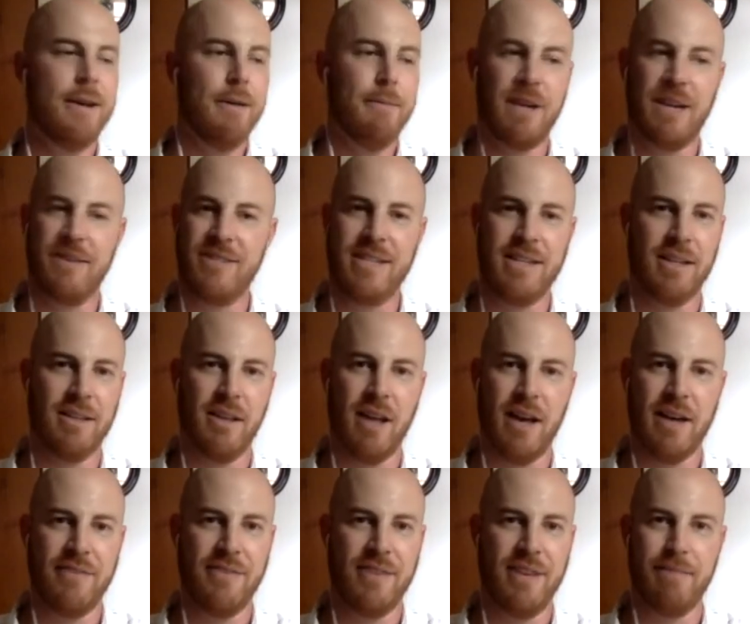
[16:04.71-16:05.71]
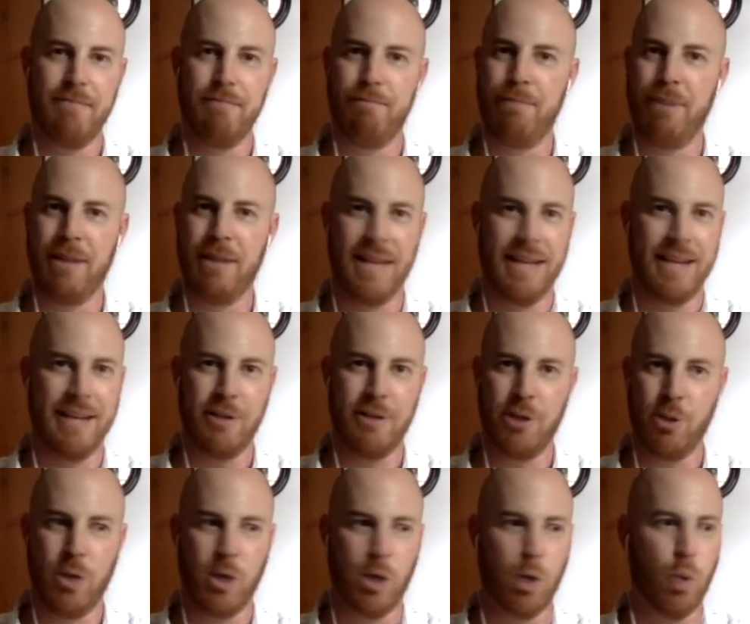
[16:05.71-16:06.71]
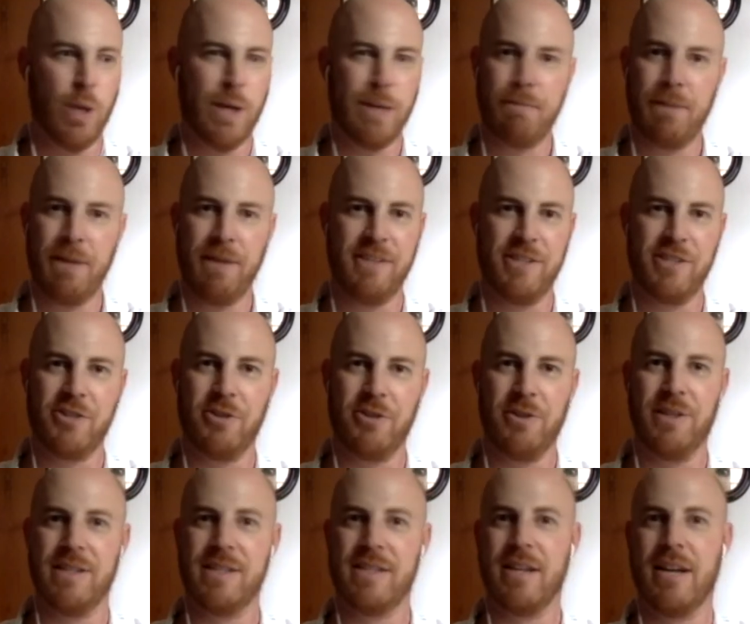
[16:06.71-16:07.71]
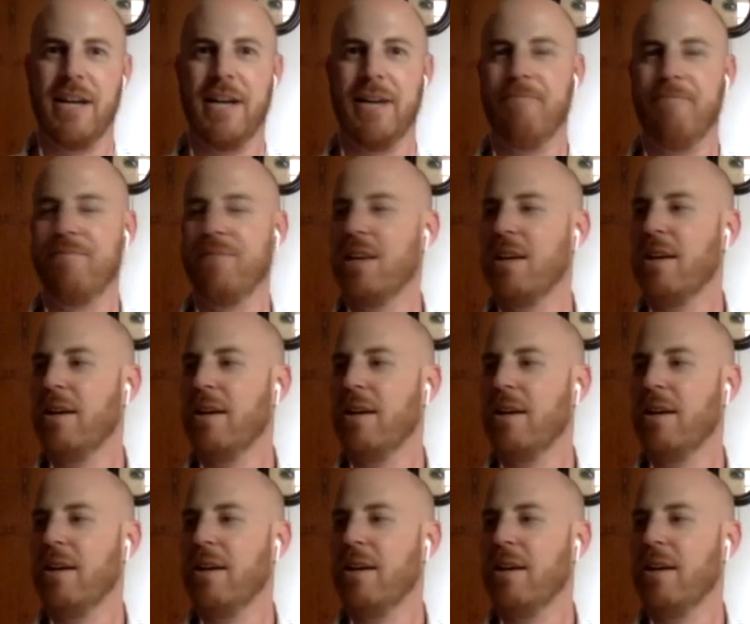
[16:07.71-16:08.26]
But I've seen a lot of them do a quick pivot during this time.